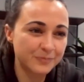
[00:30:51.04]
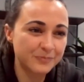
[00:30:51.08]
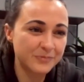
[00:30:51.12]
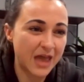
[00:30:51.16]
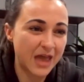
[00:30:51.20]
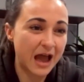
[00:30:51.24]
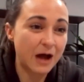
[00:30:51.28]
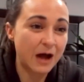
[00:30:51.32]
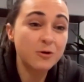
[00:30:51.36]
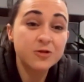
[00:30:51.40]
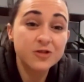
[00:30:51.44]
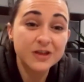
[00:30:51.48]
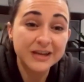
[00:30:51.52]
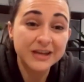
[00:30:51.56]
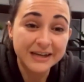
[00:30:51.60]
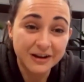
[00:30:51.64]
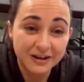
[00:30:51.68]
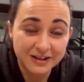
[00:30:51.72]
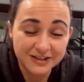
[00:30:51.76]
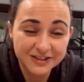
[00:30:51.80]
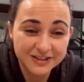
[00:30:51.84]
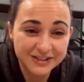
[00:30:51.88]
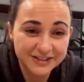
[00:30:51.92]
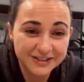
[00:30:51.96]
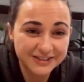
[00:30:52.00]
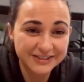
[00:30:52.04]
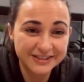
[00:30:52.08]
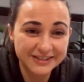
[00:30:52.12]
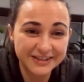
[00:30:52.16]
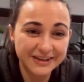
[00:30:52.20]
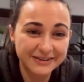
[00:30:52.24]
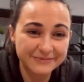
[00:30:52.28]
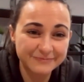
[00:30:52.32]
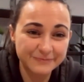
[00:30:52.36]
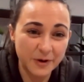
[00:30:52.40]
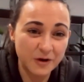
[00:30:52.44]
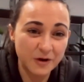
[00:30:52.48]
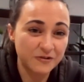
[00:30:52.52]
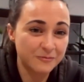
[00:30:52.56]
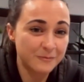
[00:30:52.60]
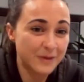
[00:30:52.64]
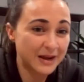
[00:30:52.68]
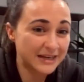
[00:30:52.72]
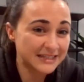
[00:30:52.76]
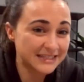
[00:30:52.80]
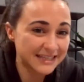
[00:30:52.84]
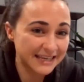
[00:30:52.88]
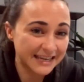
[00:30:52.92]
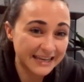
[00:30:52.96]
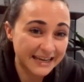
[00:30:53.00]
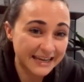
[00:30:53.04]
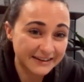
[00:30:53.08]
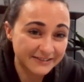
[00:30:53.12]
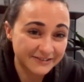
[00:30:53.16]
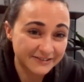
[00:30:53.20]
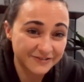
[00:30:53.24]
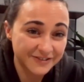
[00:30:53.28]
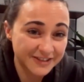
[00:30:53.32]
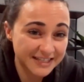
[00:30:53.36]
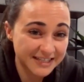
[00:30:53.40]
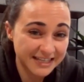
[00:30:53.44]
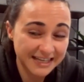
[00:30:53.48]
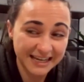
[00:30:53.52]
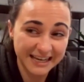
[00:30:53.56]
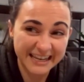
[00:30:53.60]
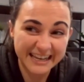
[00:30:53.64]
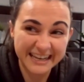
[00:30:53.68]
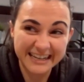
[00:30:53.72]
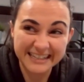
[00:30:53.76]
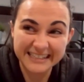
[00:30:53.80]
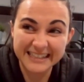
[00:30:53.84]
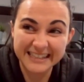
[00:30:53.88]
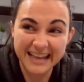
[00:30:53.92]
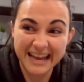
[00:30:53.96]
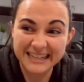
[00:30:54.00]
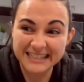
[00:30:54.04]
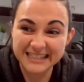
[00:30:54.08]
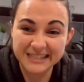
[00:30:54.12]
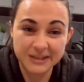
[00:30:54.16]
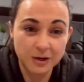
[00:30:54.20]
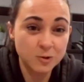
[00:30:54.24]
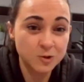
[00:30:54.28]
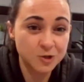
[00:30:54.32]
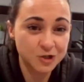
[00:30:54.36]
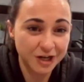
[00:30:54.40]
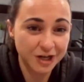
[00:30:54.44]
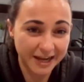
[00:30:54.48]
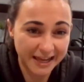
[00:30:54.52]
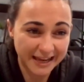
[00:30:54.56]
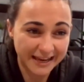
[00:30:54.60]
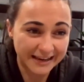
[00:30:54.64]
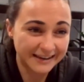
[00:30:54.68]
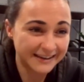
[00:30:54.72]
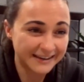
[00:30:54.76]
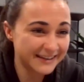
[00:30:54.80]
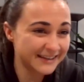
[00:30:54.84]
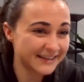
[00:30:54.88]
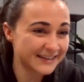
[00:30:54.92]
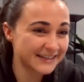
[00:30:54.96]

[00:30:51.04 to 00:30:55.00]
healthiness, both mentally and physically and socially.